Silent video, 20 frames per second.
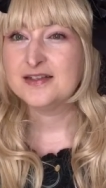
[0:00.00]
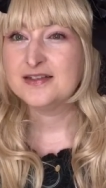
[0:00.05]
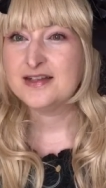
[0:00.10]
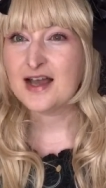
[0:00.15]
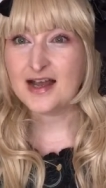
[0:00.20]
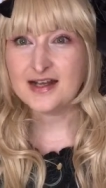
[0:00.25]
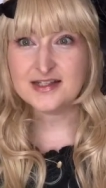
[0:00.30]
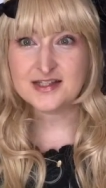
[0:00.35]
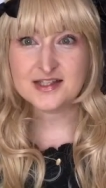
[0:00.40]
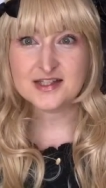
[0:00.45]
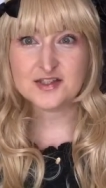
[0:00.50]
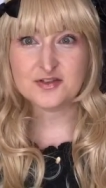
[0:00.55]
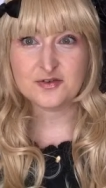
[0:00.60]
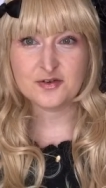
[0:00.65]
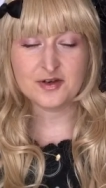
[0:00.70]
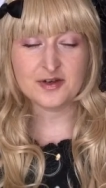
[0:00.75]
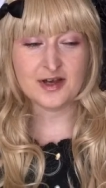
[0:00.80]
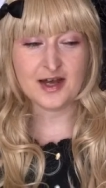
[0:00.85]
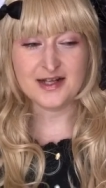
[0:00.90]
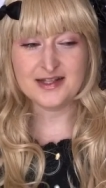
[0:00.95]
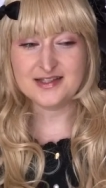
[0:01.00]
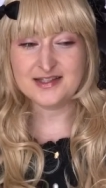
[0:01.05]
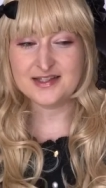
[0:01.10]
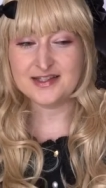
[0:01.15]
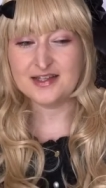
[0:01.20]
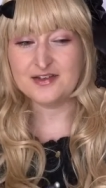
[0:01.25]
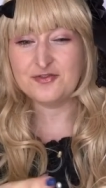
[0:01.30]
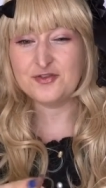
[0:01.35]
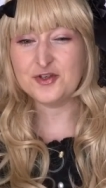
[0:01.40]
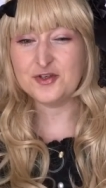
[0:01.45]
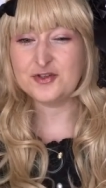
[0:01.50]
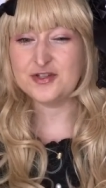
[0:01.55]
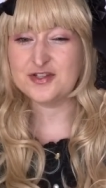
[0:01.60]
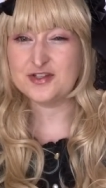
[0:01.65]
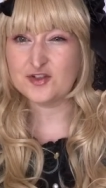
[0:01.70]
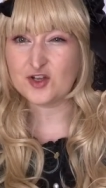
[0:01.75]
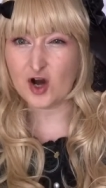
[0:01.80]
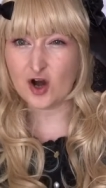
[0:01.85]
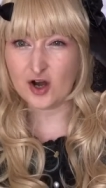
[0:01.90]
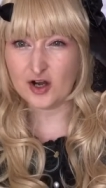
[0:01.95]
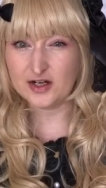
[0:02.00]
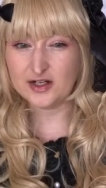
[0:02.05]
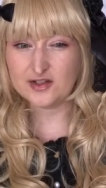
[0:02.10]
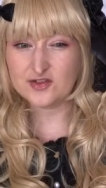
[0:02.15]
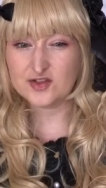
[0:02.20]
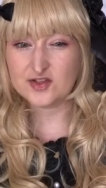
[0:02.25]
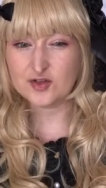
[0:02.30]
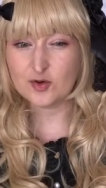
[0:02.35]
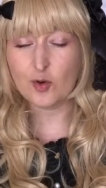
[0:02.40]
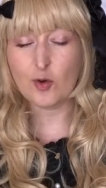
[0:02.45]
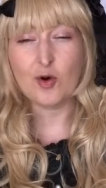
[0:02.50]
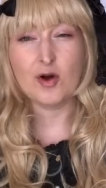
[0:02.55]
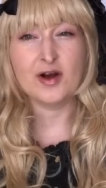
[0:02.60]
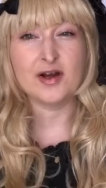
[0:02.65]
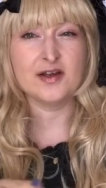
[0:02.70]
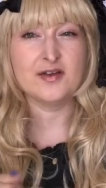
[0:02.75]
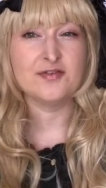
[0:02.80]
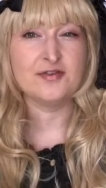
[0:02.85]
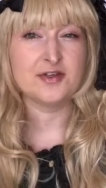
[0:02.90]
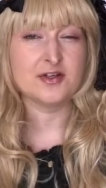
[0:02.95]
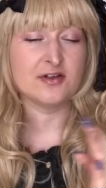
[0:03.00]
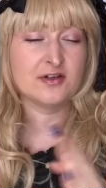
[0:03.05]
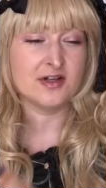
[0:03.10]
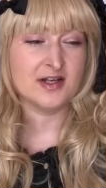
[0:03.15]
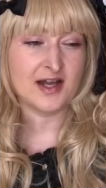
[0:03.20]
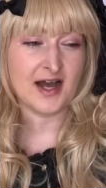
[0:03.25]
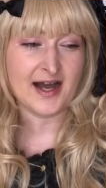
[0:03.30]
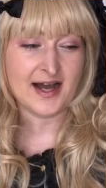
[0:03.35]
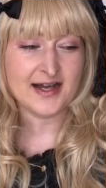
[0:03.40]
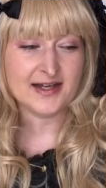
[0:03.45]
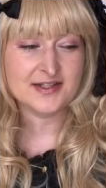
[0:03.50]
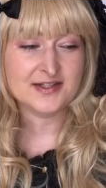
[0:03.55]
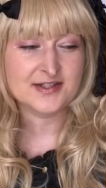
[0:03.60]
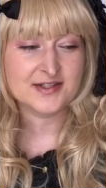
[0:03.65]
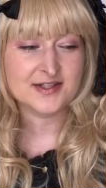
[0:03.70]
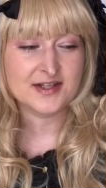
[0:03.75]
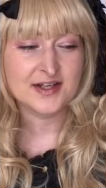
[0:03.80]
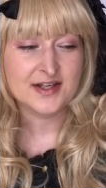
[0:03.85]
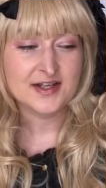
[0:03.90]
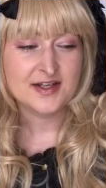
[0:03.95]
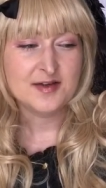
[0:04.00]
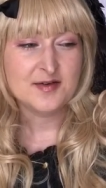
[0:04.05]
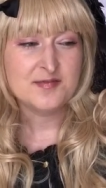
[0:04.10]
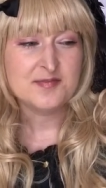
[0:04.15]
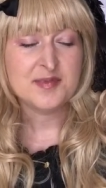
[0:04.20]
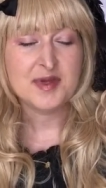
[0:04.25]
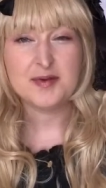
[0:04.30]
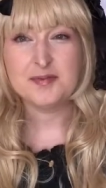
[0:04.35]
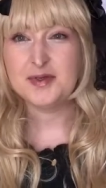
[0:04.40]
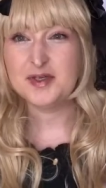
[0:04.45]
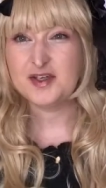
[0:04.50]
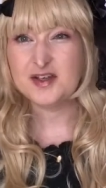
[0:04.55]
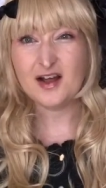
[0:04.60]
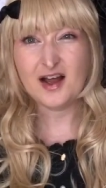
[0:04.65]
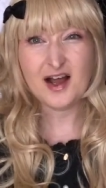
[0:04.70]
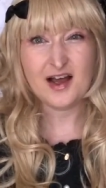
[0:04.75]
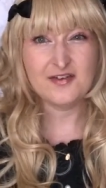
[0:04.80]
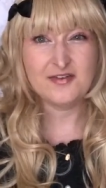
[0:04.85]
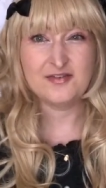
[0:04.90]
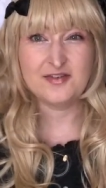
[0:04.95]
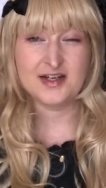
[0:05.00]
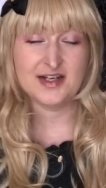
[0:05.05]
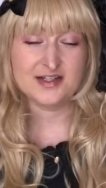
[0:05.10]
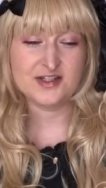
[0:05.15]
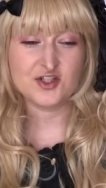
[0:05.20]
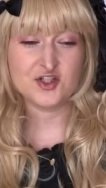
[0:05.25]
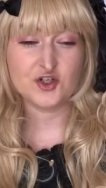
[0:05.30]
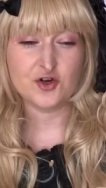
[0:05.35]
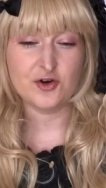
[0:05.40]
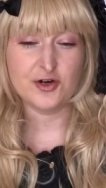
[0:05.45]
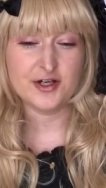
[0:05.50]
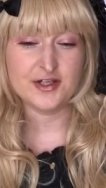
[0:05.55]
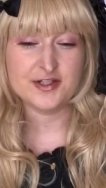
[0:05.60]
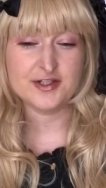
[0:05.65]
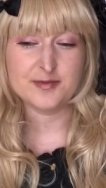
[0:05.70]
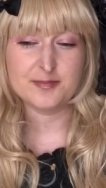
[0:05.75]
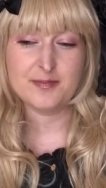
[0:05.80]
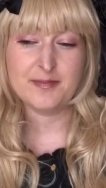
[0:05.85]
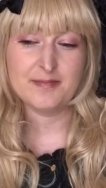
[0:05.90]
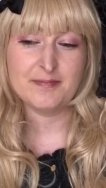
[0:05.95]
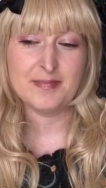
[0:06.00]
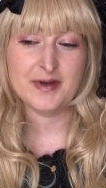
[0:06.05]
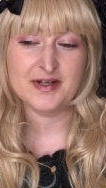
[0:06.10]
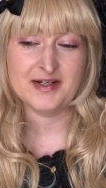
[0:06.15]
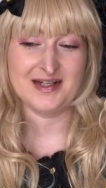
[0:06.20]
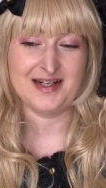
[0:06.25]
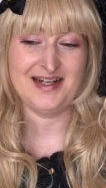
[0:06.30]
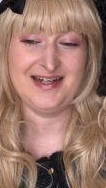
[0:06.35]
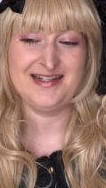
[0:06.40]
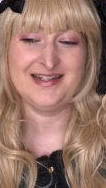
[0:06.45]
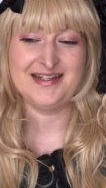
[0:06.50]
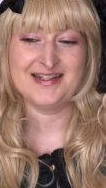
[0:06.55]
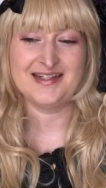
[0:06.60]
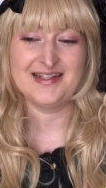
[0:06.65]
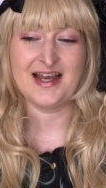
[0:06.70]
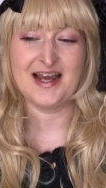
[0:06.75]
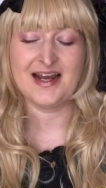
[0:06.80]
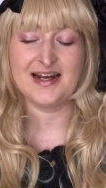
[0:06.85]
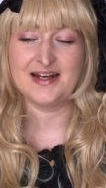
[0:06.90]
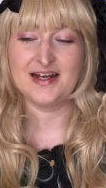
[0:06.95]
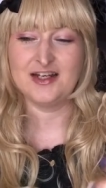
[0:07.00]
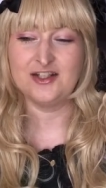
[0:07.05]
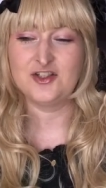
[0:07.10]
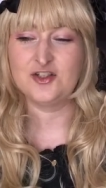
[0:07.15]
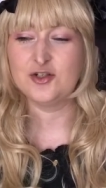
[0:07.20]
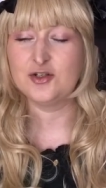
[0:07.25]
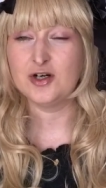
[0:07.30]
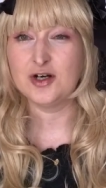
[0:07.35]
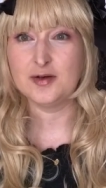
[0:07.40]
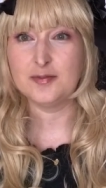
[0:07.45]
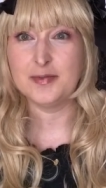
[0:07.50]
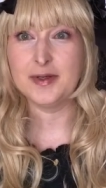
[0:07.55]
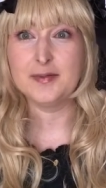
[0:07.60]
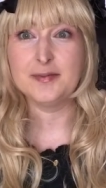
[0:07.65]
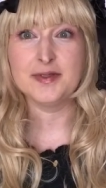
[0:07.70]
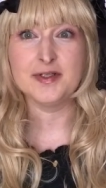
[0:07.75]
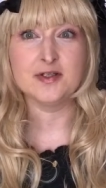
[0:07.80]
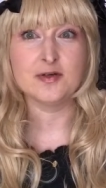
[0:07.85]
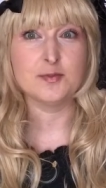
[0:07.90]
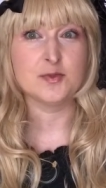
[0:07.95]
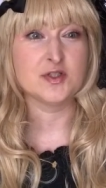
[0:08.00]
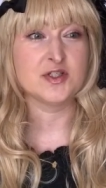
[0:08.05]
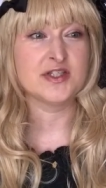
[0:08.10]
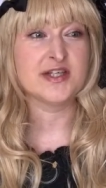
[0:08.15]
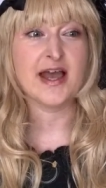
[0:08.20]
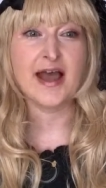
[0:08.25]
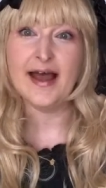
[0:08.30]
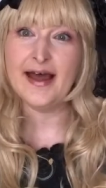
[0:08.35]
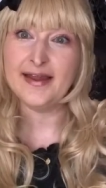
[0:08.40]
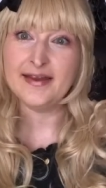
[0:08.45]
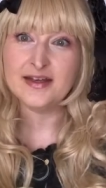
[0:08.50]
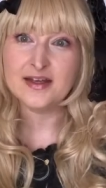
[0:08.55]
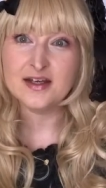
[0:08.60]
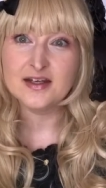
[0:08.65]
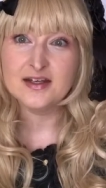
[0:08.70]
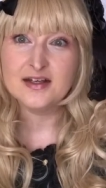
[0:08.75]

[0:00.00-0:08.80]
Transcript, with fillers: that's, that's if you start, or if you're last, maybe you have less choice. But let's say that you're maybe number ten.